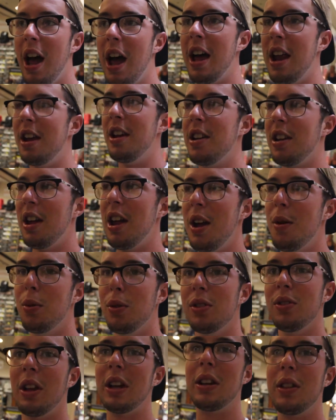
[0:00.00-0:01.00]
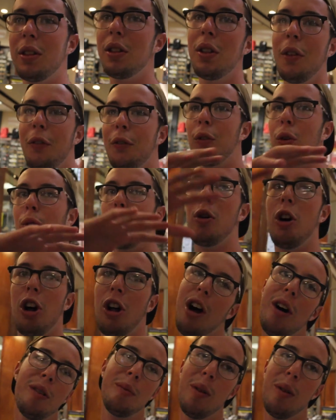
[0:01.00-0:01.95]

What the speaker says: And it was like the full mall.